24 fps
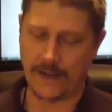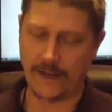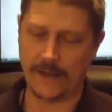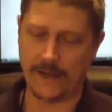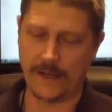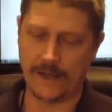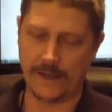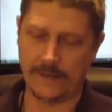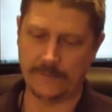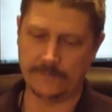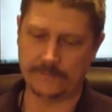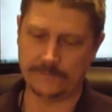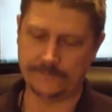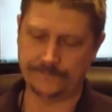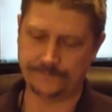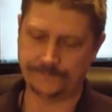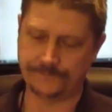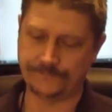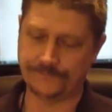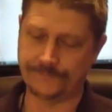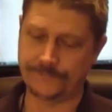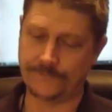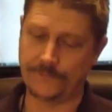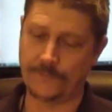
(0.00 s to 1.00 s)

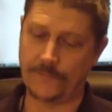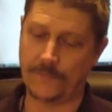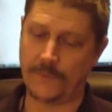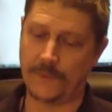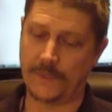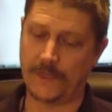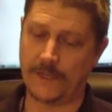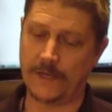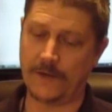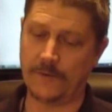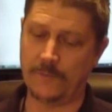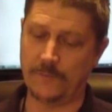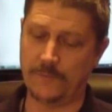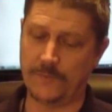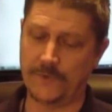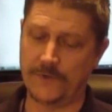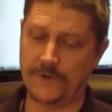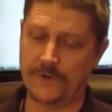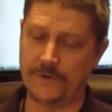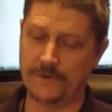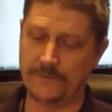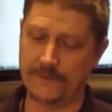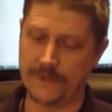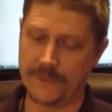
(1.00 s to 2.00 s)
They don't
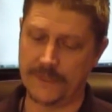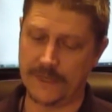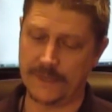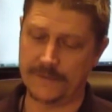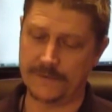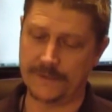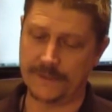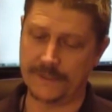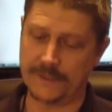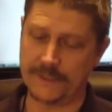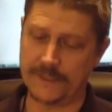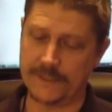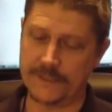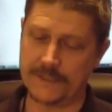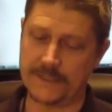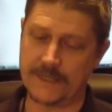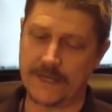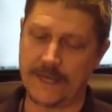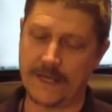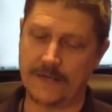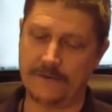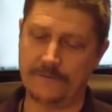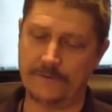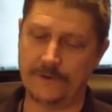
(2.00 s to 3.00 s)
brew with it. I think they just
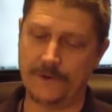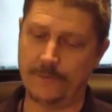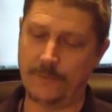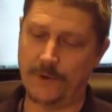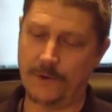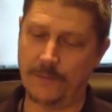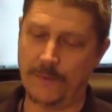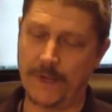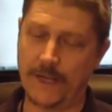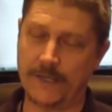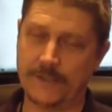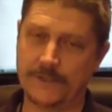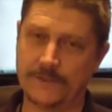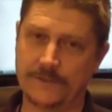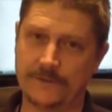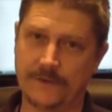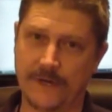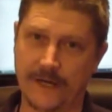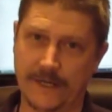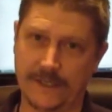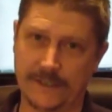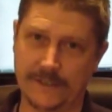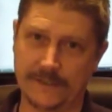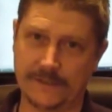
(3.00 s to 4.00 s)
add rhubarb
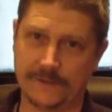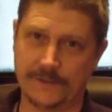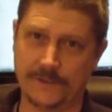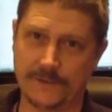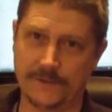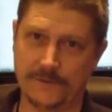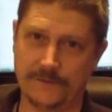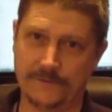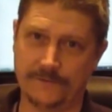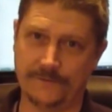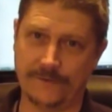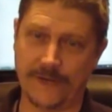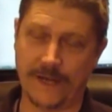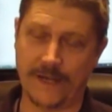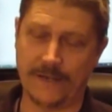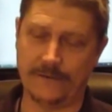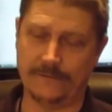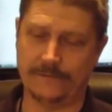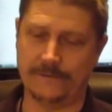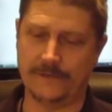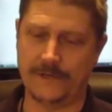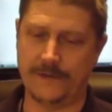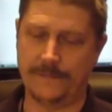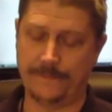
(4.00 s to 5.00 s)
extract to
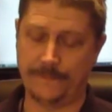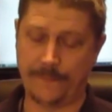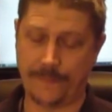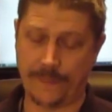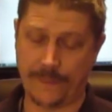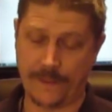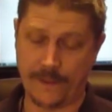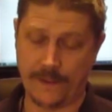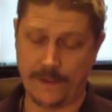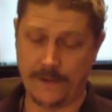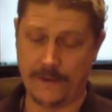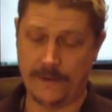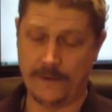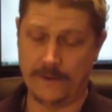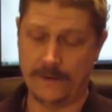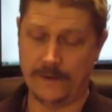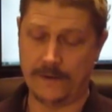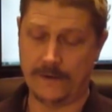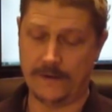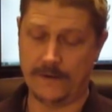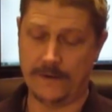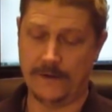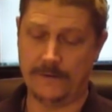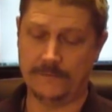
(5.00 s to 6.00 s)
flavour it,
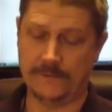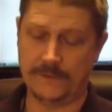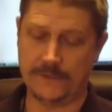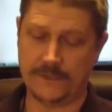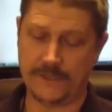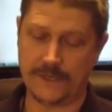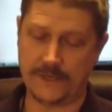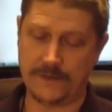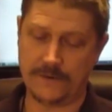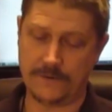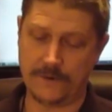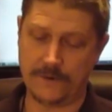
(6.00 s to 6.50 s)
because they're